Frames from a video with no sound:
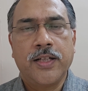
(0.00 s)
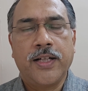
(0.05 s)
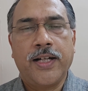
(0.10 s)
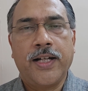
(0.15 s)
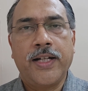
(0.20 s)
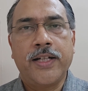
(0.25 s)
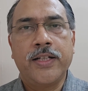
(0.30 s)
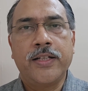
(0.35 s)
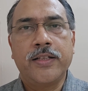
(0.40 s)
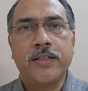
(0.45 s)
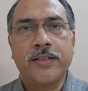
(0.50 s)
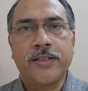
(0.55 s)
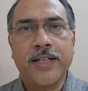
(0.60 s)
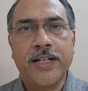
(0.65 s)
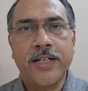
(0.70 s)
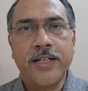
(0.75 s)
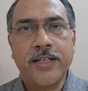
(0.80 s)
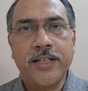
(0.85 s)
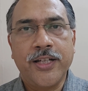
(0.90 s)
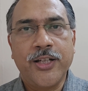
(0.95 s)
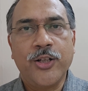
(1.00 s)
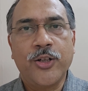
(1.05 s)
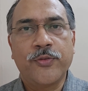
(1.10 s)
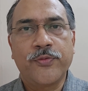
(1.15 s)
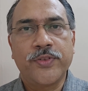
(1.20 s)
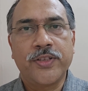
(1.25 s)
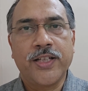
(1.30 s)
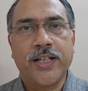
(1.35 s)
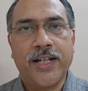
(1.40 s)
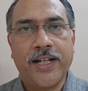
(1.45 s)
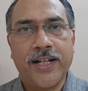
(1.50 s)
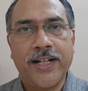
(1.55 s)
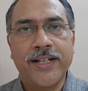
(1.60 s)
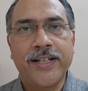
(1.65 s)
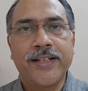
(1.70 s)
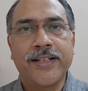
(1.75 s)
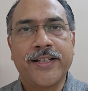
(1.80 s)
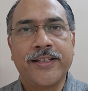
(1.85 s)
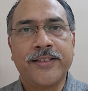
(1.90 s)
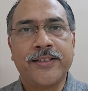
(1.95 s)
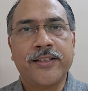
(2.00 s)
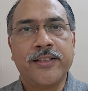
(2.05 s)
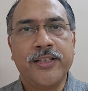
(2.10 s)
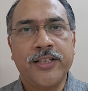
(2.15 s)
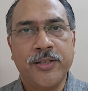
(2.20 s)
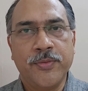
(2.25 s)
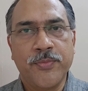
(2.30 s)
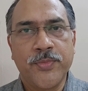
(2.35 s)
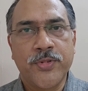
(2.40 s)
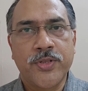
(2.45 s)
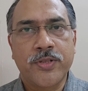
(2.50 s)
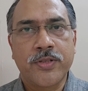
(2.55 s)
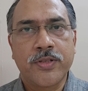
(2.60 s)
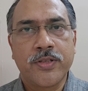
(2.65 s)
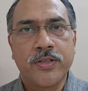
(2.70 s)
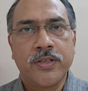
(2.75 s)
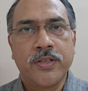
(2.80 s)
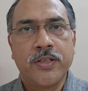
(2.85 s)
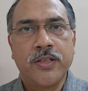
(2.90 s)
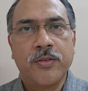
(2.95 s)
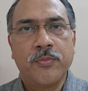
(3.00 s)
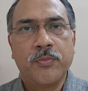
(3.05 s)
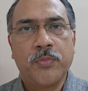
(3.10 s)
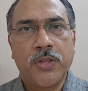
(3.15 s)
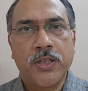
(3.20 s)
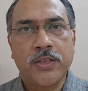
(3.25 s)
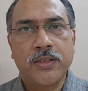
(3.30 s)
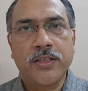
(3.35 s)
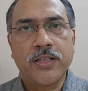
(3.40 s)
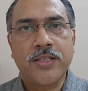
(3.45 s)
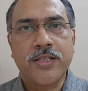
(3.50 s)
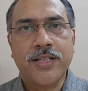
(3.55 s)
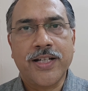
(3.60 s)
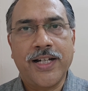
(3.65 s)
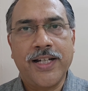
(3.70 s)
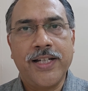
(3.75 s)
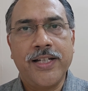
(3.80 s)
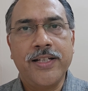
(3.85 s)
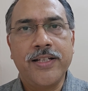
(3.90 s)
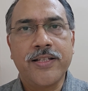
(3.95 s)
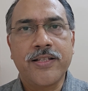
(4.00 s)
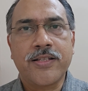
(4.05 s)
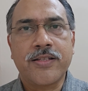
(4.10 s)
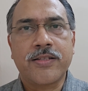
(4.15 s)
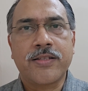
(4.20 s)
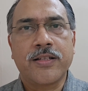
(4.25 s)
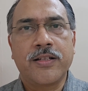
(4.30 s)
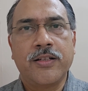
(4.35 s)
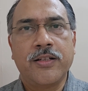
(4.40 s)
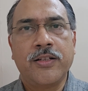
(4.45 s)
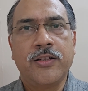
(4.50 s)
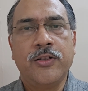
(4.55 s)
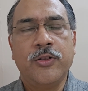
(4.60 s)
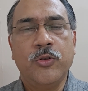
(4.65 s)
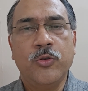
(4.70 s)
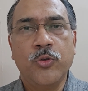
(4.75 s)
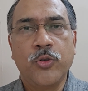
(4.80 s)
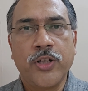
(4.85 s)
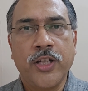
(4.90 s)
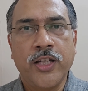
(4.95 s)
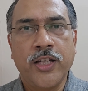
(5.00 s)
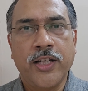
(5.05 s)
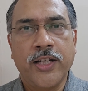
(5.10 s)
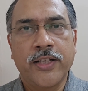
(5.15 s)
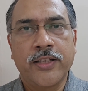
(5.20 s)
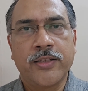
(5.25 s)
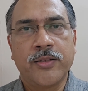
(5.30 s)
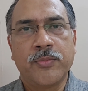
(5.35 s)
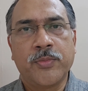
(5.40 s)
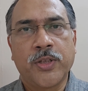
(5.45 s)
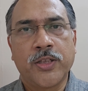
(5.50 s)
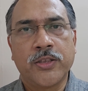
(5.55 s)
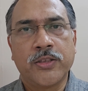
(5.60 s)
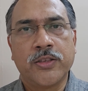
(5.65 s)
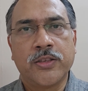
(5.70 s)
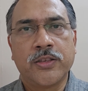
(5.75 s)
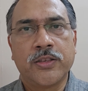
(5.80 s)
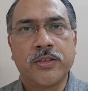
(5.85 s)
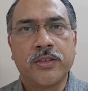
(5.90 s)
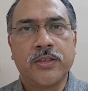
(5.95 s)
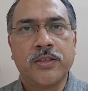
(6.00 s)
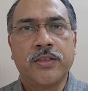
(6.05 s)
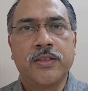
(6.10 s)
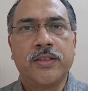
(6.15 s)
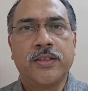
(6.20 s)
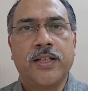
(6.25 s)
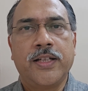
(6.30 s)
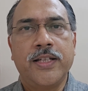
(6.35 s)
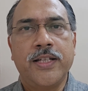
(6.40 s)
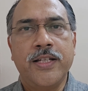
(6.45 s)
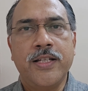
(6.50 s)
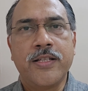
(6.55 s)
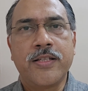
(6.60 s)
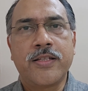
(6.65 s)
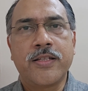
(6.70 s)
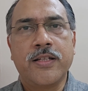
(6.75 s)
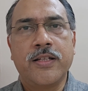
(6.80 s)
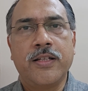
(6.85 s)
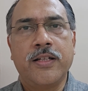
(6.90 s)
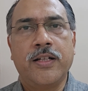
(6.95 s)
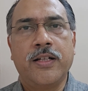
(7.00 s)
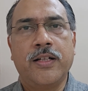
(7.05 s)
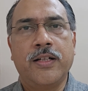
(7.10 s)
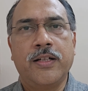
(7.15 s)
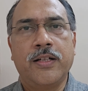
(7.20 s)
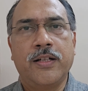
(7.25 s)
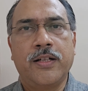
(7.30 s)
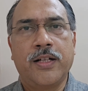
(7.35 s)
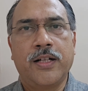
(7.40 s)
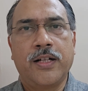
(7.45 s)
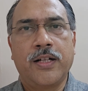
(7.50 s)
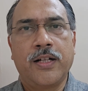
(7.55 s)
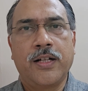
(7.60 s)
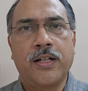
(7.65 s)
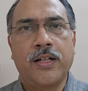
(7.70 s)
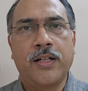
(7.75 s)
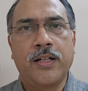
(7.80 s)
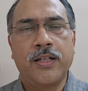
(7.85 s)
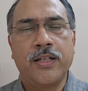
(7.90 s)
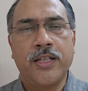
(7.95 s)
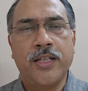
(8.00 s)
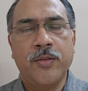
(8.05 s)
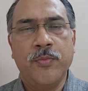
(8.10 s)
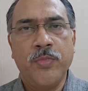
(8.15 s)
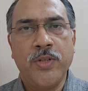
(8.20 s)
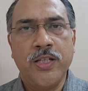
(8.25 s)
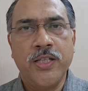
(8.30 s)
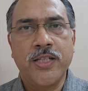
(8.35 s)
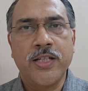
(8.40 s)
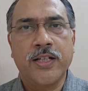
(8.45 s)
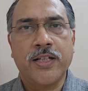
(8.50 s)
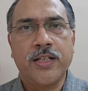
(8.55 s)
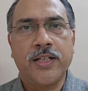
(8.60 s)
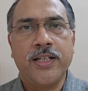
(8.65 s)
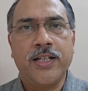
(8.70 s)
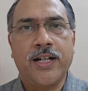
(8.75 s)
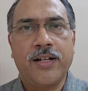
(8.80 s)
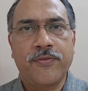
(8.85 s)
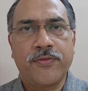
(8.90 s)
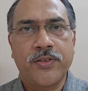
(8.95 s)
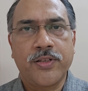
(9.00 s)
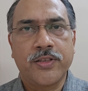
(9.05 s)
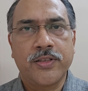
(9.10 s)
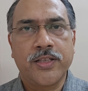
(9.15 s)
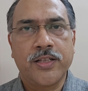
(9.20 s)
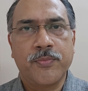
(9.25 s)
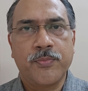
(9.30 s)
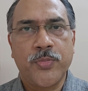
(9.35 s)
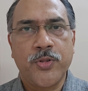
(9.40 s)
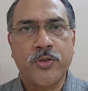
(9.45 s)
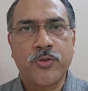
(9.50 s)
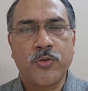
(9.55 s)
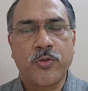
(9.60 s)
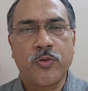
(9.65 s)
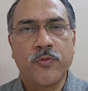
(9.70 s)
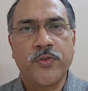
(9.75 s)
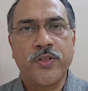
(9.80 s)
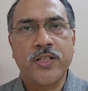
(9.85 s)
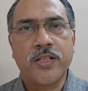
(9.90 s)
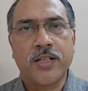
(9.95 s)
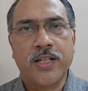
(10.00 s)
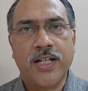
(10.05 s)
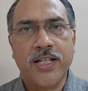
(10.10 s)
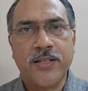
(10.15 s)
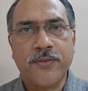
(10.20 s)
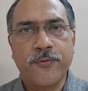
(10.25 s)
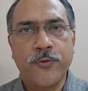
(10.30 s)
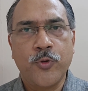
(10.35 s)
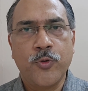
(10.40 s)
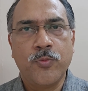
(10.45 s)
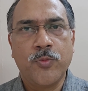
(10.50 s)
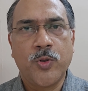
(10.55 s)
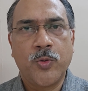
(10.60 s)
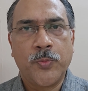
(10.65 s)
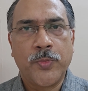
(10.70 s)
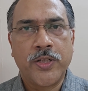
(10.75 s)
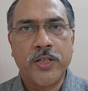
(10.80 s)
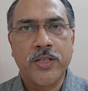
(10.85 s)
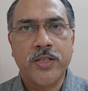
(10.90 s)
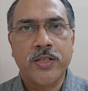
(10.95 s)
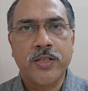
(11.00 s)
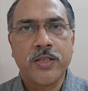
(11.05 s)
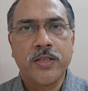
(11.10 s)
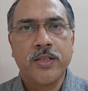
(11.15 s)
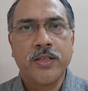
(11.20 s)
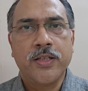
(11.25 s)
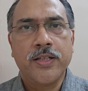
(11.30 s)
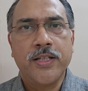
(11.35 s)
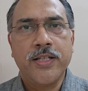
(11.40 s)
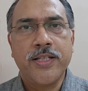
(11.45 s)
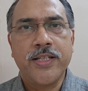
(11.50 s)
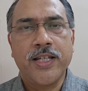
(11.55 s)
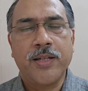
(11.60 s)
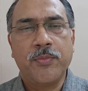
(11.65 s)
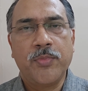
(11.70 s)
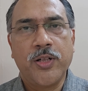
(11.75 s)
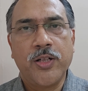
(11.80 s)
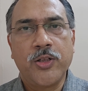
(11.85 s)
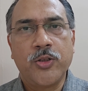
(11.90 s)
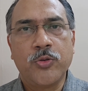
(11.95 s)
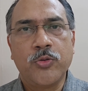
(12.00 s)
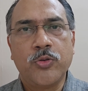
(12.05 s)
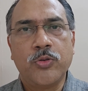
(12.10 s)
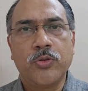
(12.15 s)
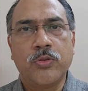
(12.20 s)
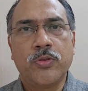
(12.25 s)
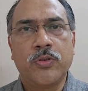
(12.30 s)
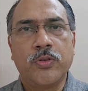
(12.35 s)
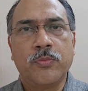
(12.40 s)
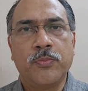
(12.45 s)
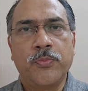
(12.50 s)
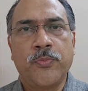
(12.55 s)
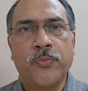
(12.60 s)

and tightening of the hand and the limbs but the child is looking at the mother is immediately after the episode which lasts few moments is able to